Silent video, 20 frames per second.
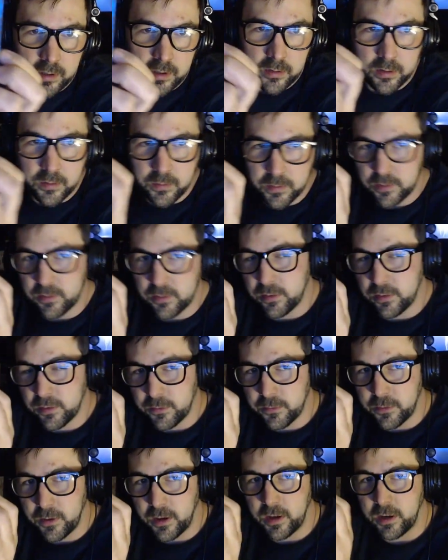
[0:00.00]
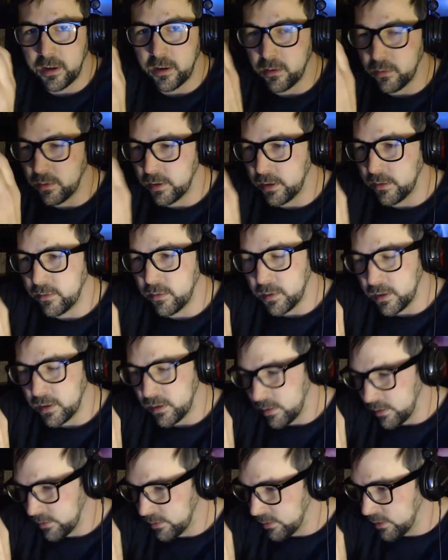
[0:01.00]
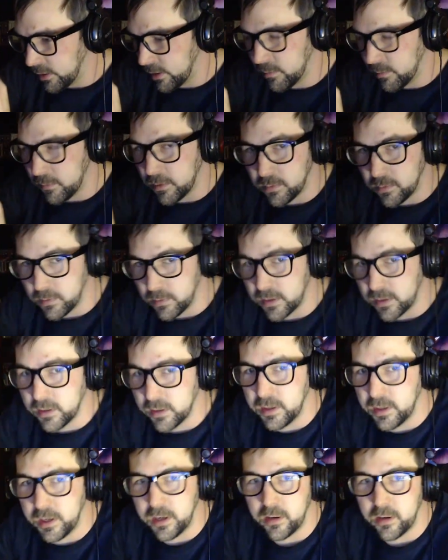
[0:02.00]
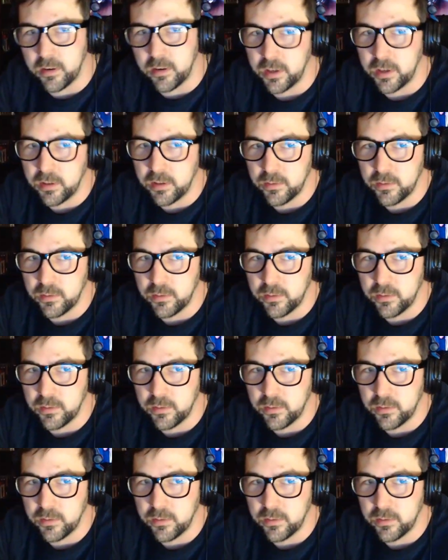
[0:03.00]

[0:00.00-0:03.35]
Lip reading: I don't know if it's just the fire or whatever, but it also kind of makes me think of Carrie,